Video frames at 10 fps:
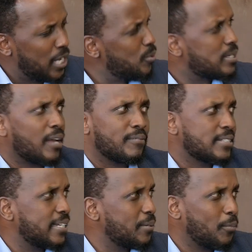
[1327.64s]
He won't have
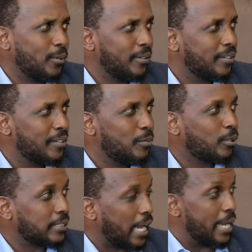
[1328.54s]
it anymore.
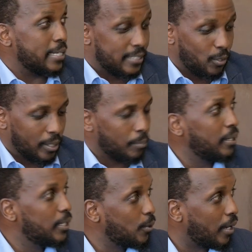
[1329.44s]
Because is he going to
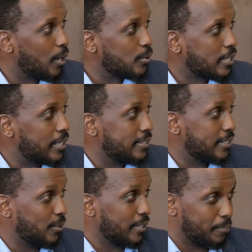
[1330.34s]
build you a house? Is he
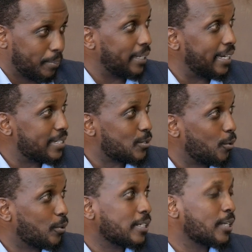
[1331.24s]
going to pay rent
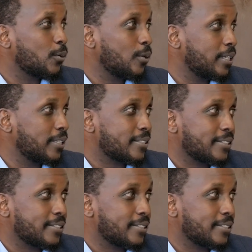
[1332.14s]
or take you on dates?